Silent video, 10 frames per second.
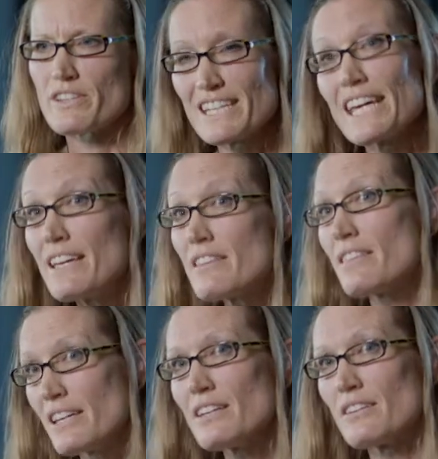the key
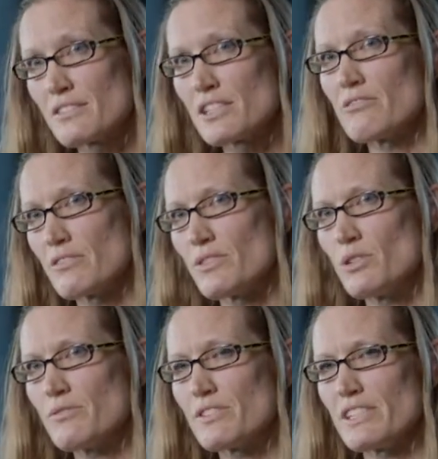things that are
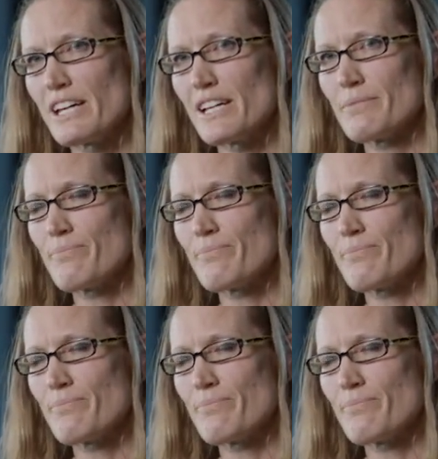involved in that?